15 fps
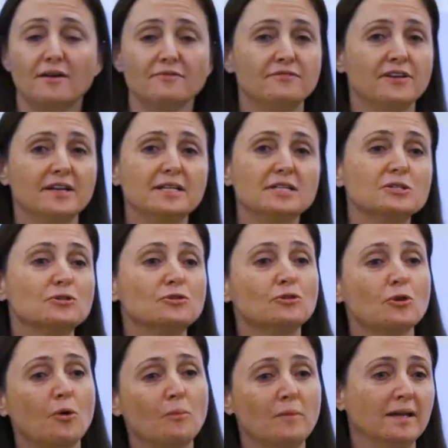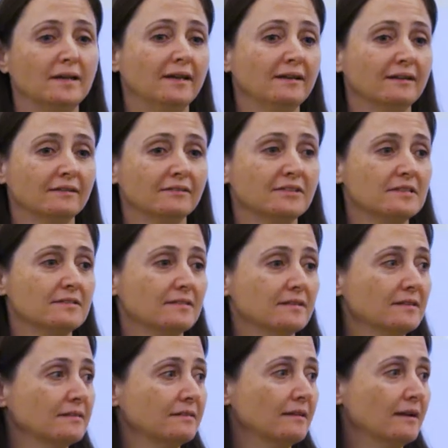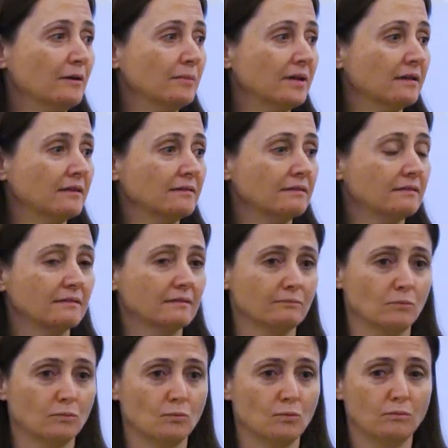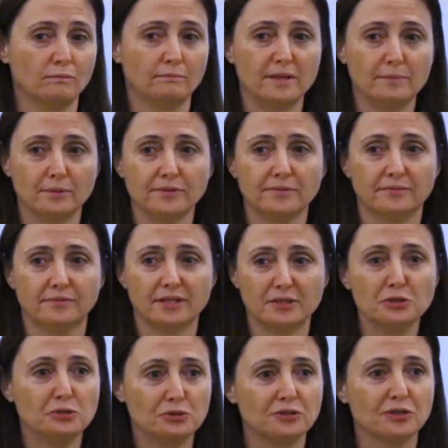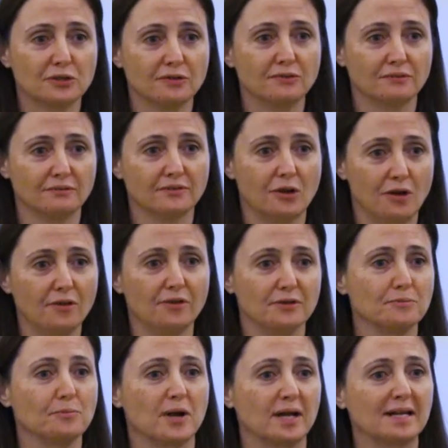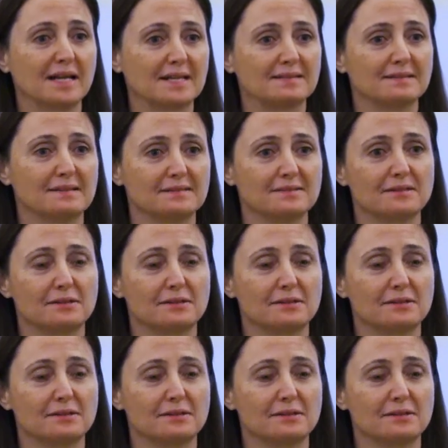I'm finding so many of these things now because people didn't used to call these braided essays.